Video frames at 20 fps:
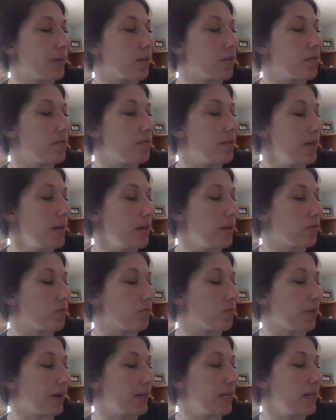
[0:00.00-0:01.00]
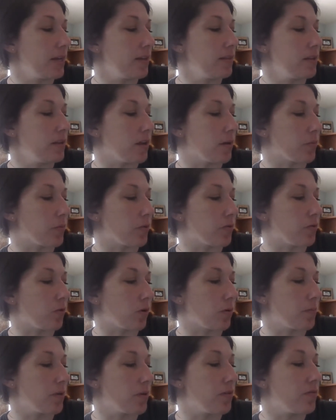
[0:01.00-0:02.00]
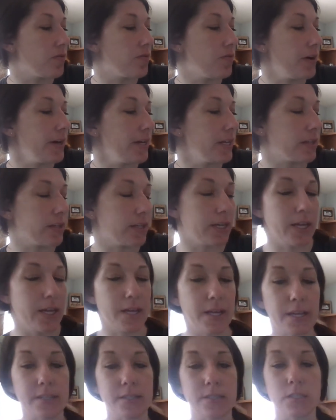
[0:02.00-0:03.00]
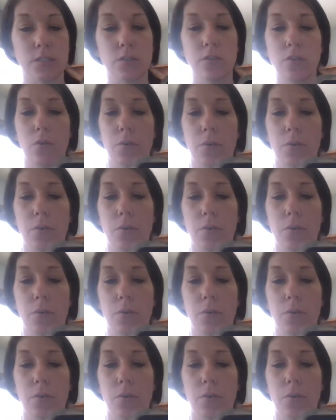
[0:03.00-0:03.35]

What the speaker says: Then write it in the number form. Finally, answer the